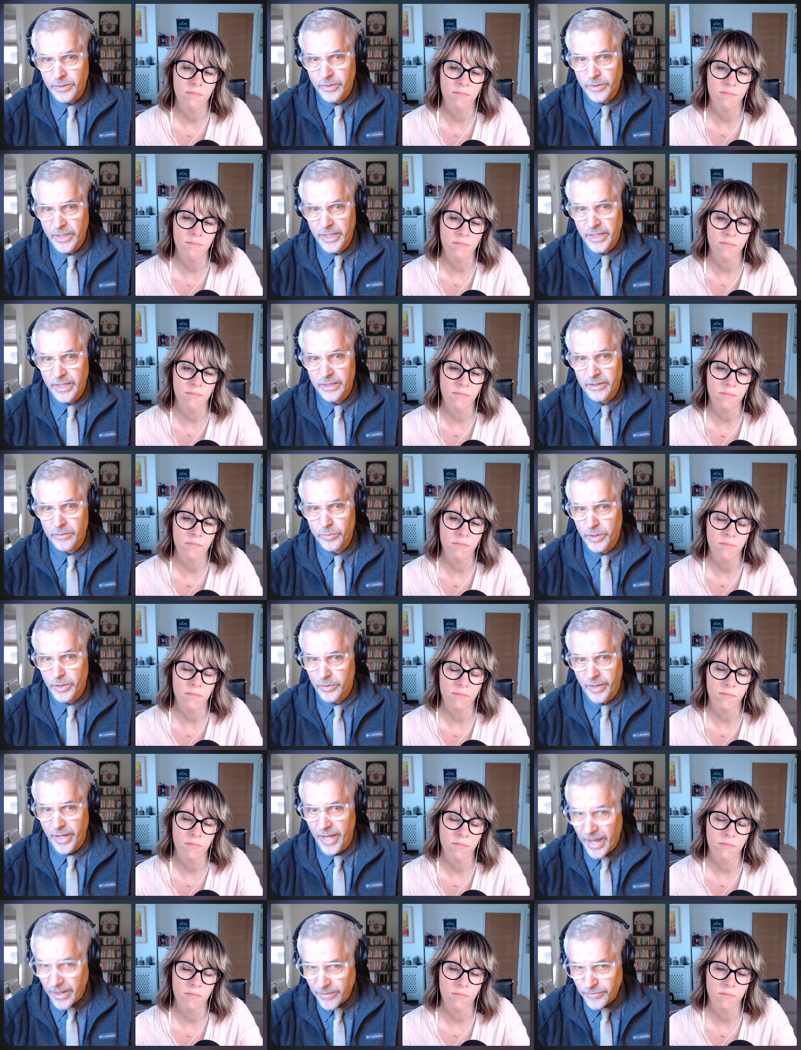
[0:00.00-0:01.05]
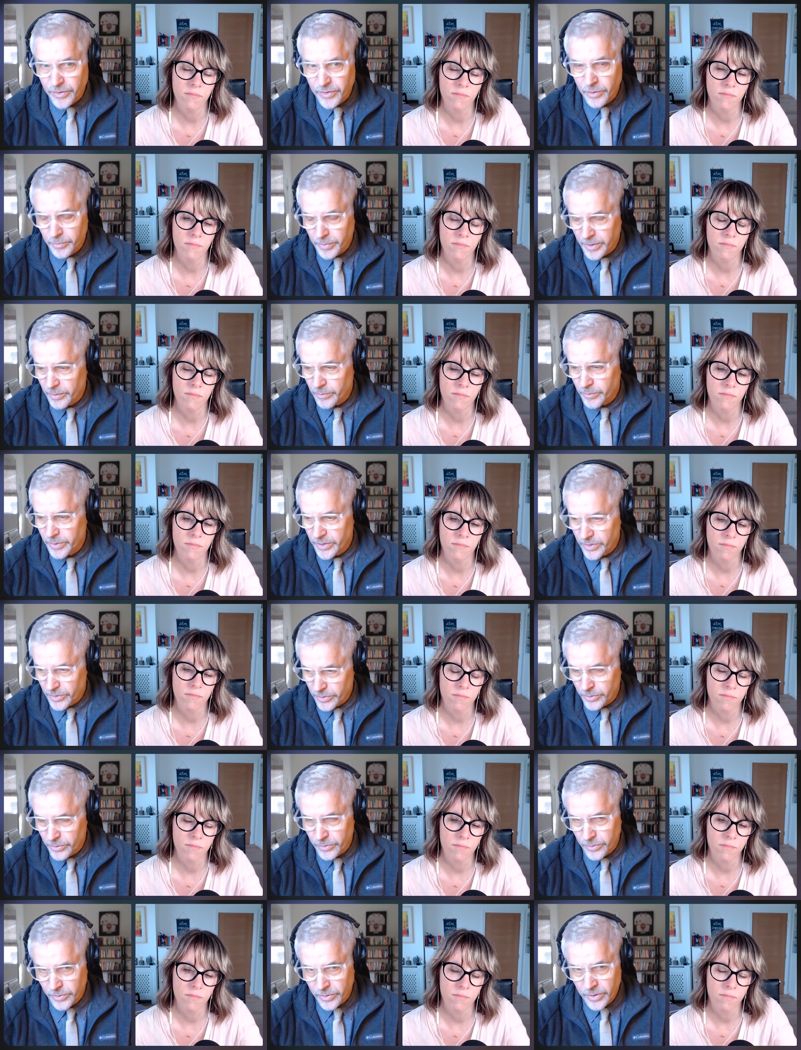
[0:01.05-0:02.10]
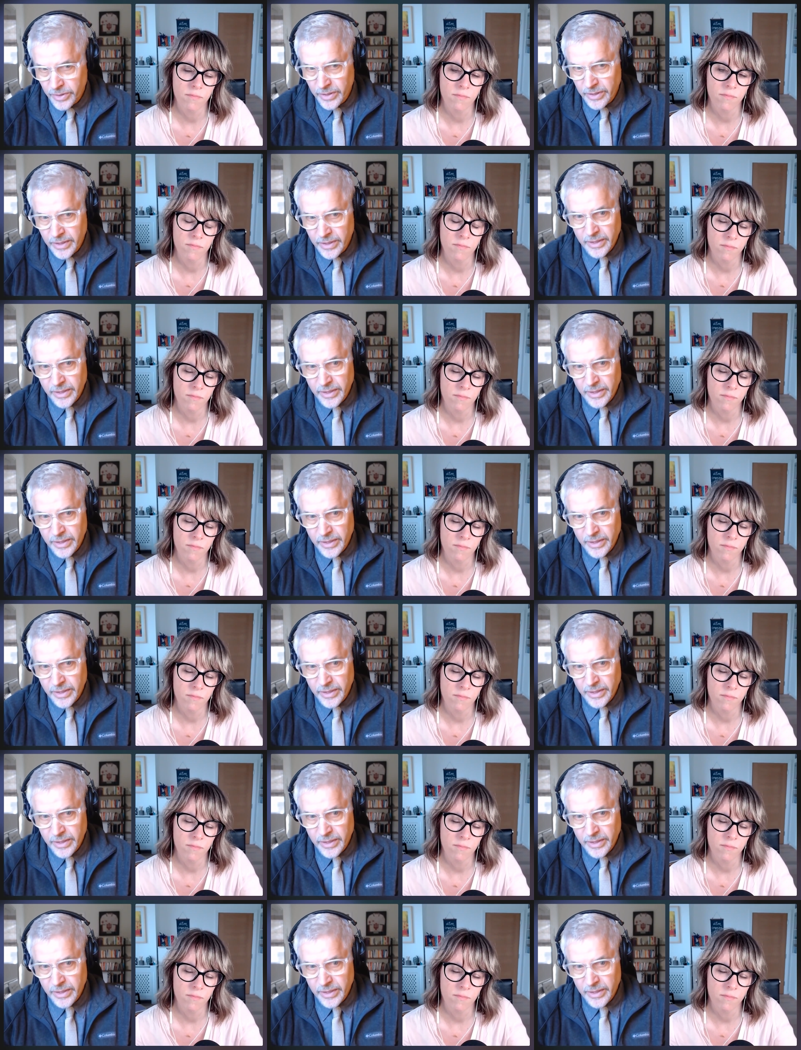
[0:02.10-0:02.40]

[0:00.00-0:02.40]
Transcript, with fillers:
Speaker 1: Mm-hmm. And we don't have to, but we do.